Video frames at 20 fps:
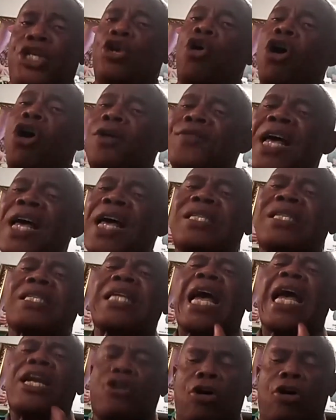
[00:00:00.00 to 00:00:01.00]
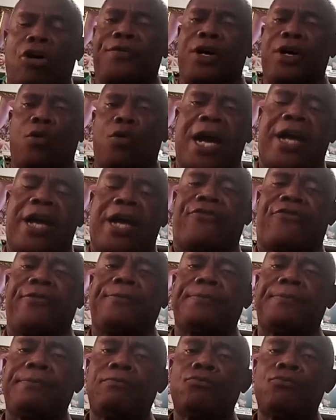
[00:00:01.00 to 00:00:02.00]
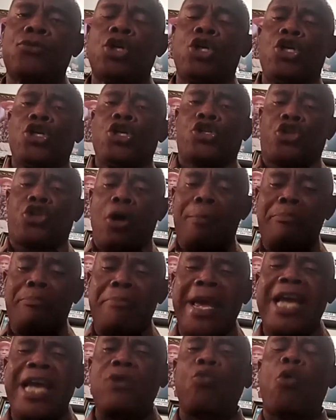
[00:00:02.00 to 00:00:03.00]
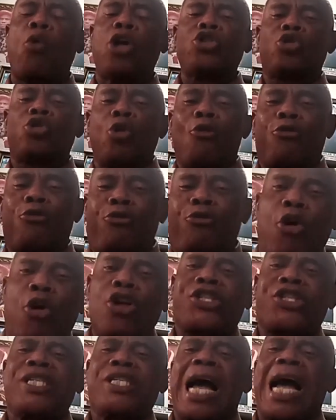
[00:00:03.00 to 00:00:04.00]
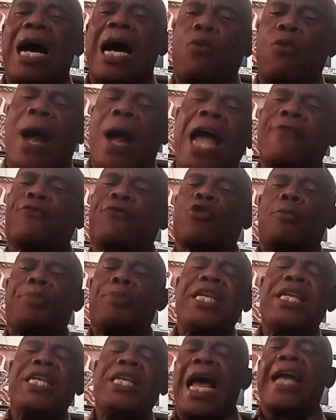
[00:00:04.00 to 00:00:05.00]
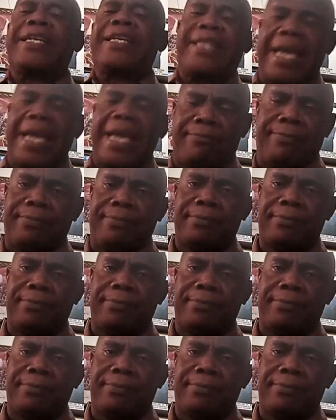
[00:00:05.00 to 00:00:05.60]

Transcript: the other side of the wife, some men want to force their wife to be like them.